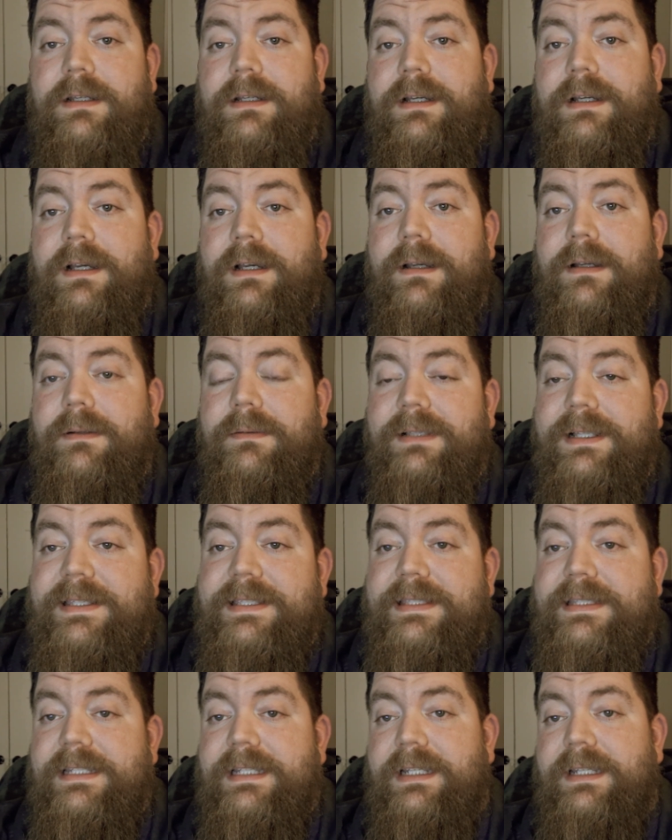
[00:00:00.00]

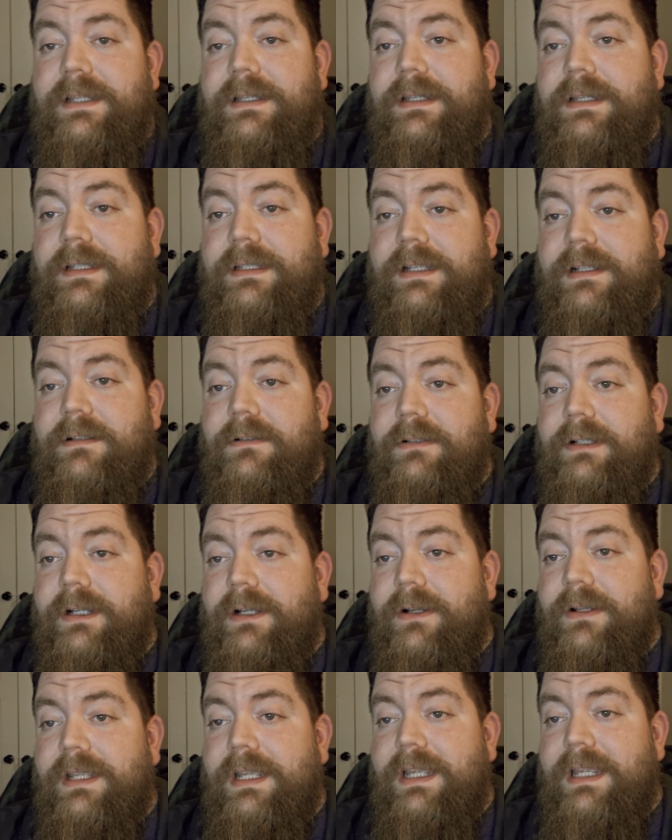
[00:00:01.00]
Let's see,
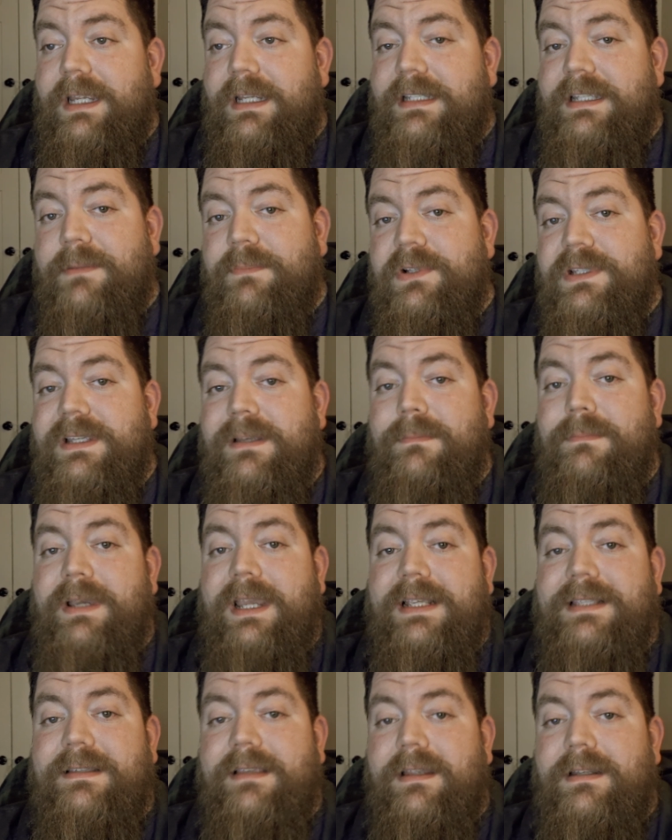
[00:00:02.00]
declared a 10%
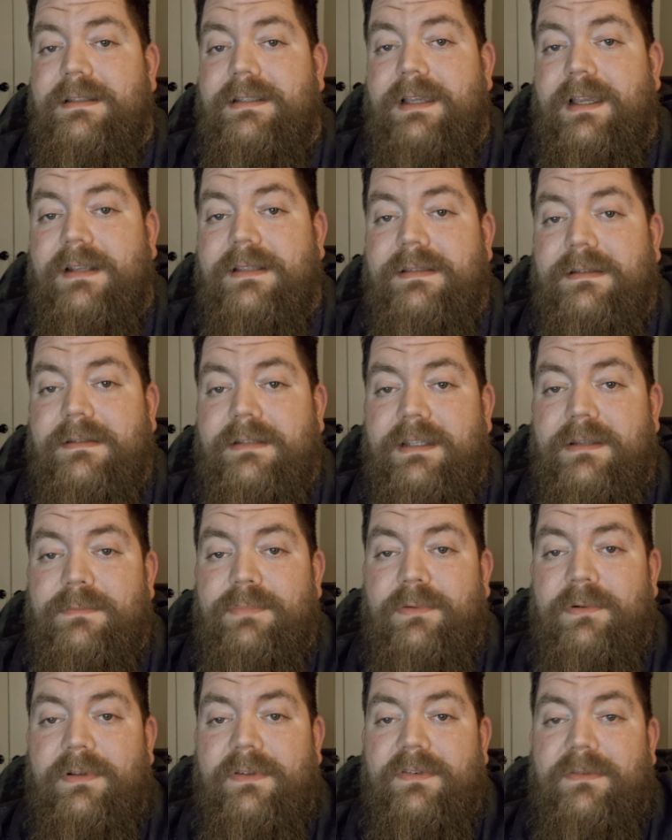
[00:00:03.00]
baseline tax on
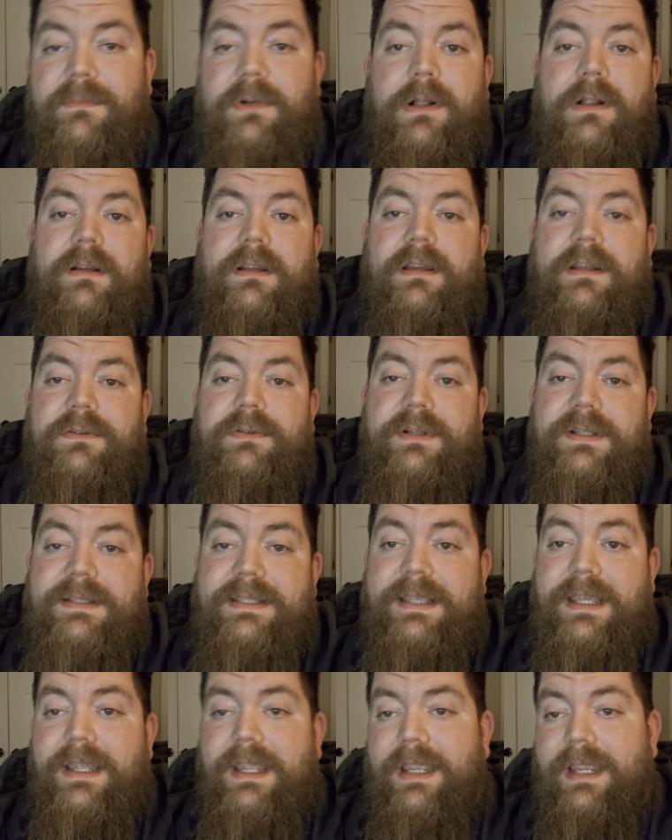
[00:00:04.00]
imports from all
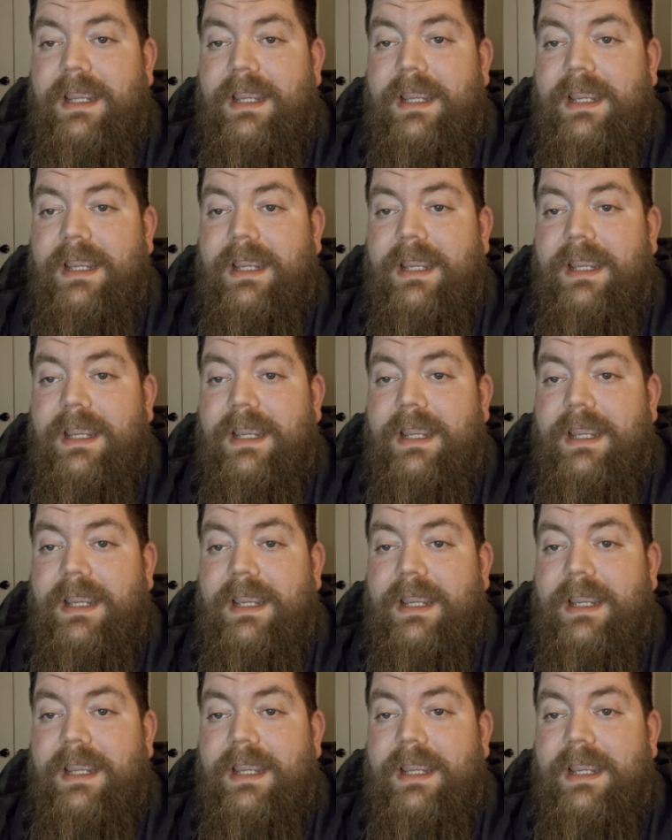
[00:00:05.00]
countries